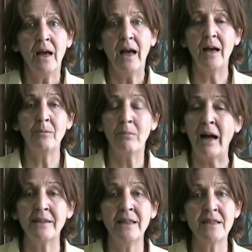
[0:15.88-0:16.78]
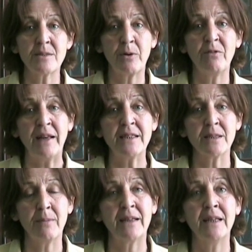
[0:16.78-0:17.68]
My niece
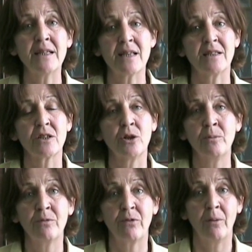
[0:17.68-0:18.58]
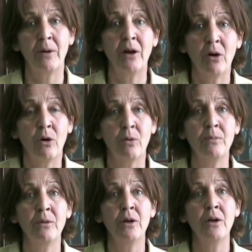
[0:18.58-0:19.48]
had to come from her
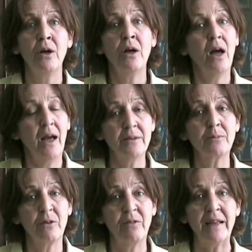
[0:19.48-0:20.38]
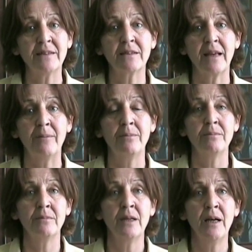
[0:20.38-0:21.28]
home and prevent
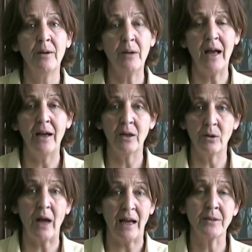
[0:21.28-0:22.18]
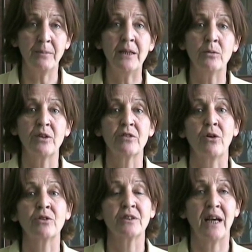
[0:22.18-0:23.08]
them, had a meeting with
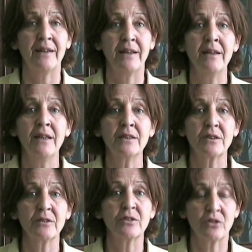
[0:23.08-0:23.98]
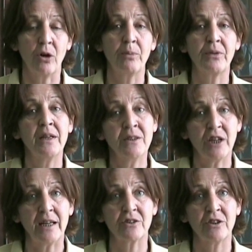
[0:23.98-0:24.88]
Dr. Tanner to stop the
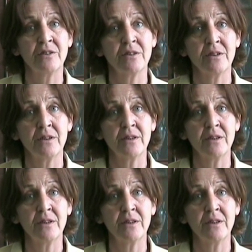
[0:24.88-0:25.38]
injection.